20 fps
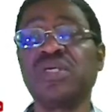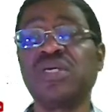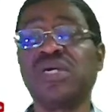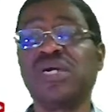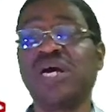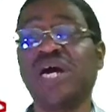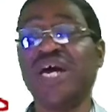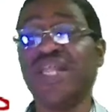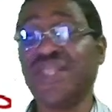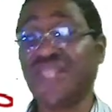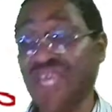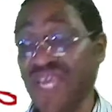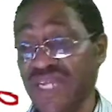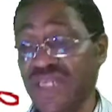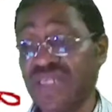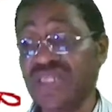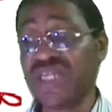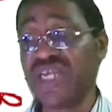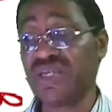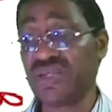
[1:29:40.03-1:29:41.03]
and then
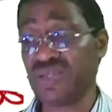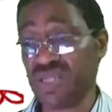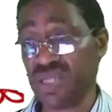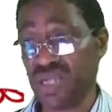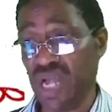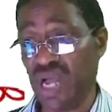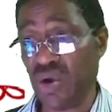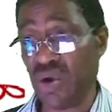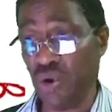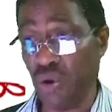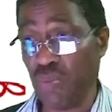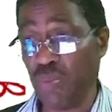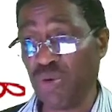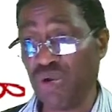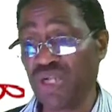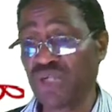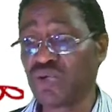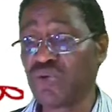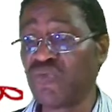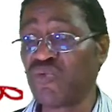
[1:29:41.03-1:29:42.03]
there is a
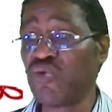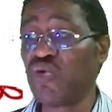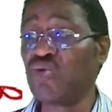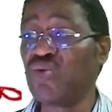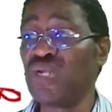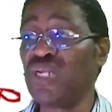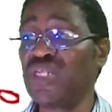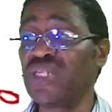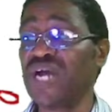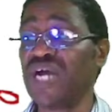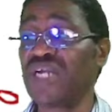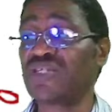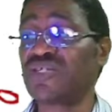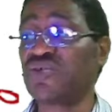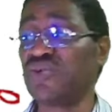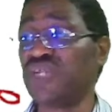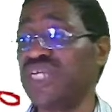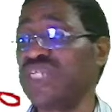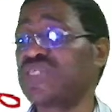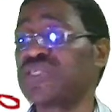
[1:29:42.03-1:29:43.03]
component of goodwill in that
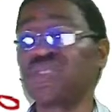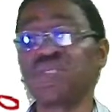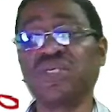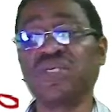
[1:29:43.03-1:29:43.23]
unit.